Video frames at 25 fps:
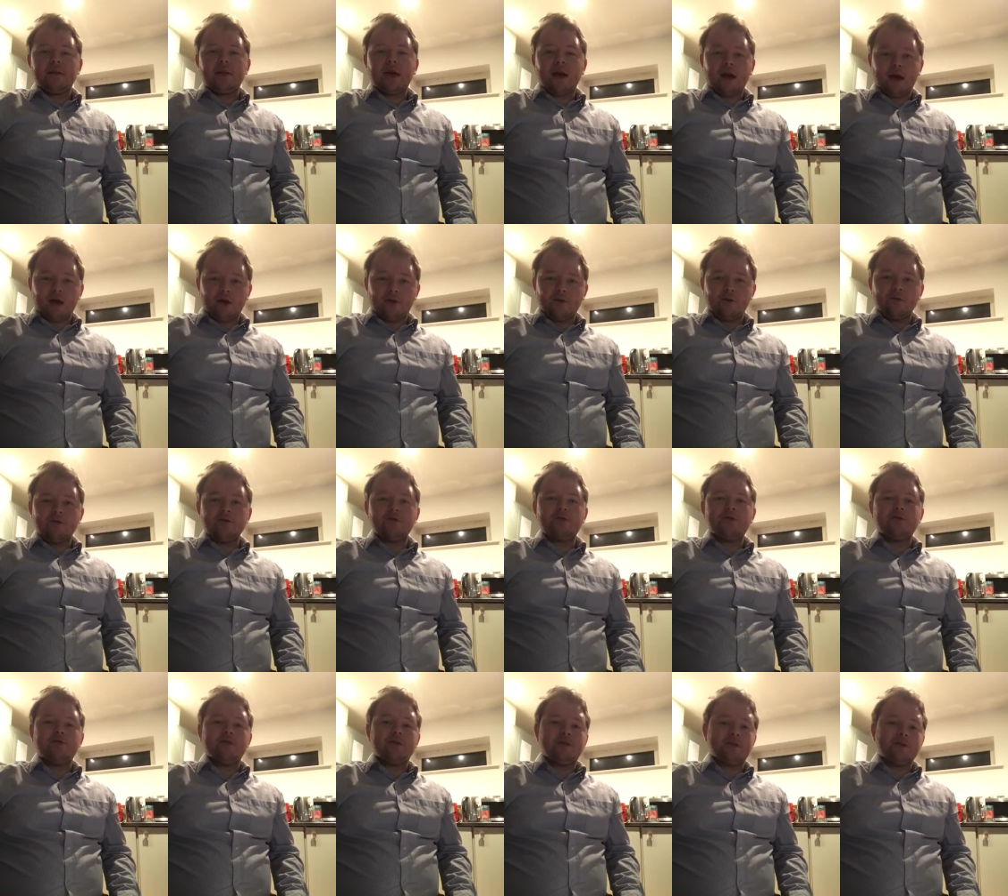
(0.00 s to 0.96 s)
how
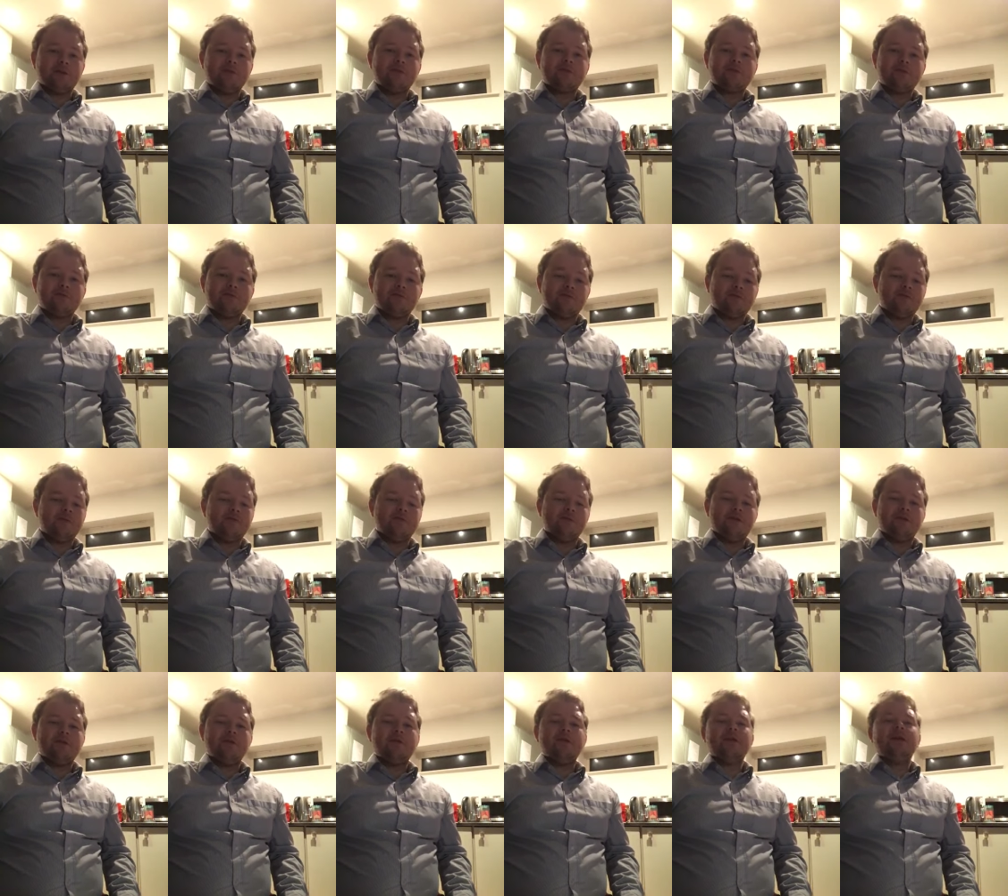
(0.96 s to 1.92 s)
to guilt trip a
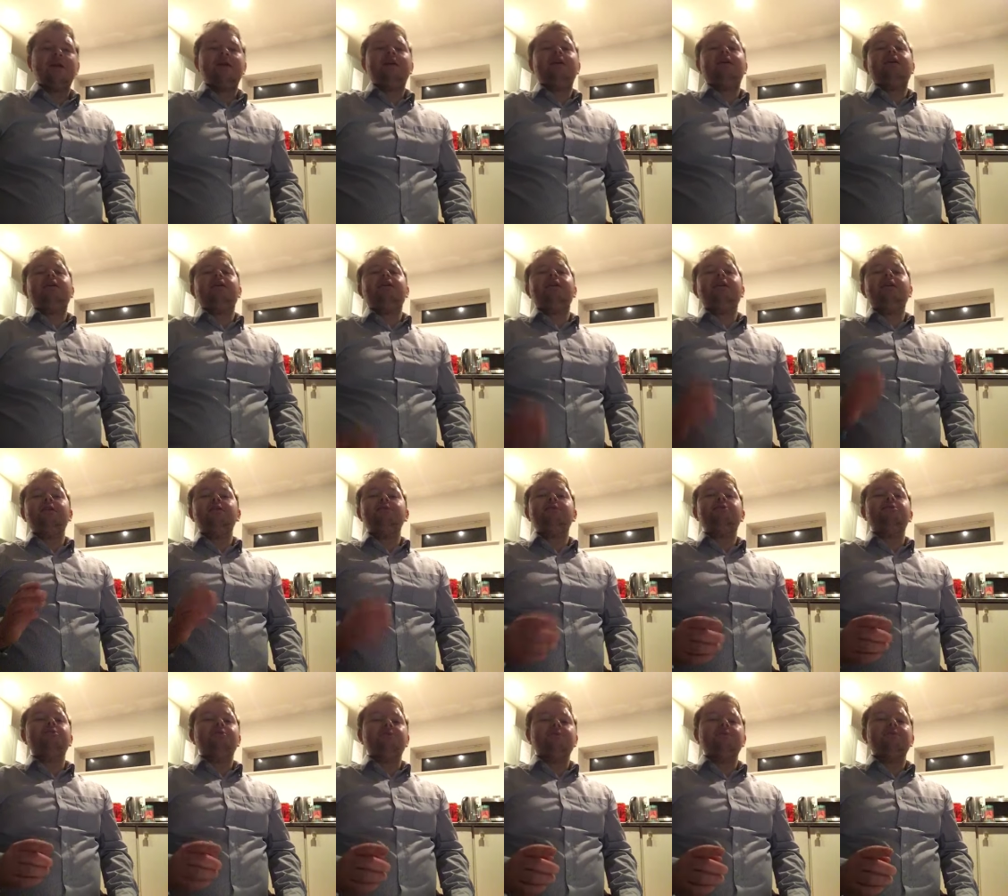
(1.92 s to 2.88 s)
woman
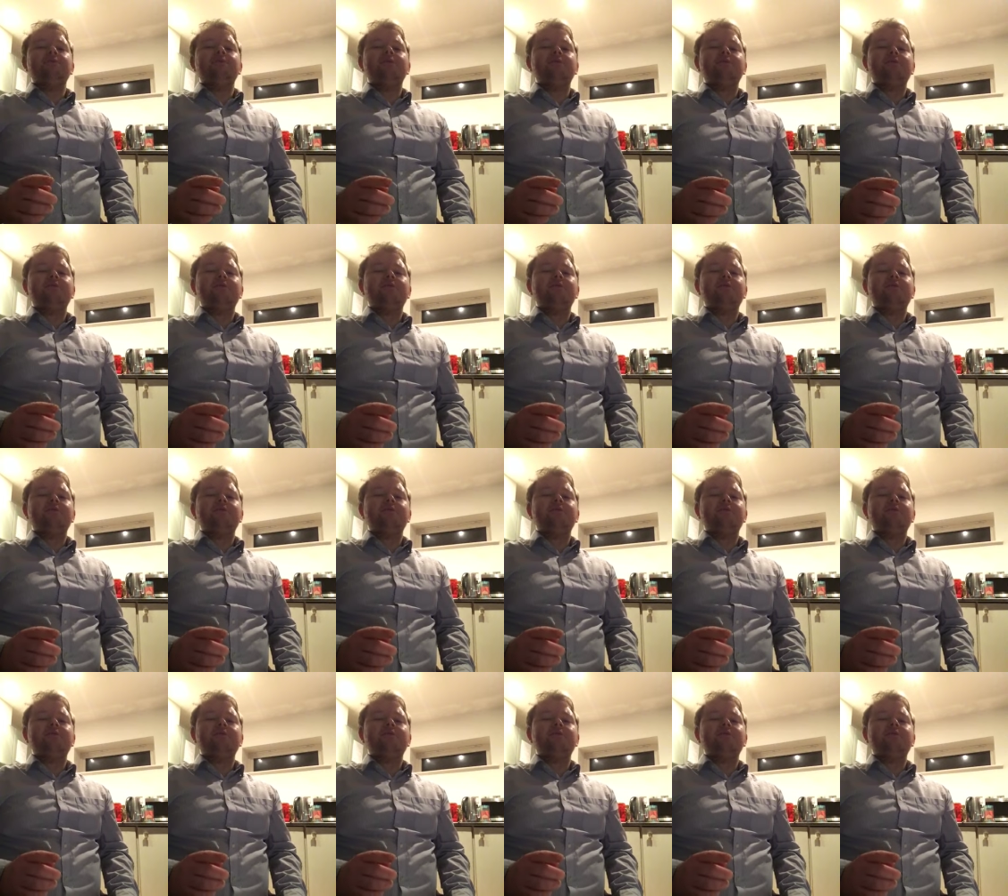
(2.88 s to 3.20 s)
into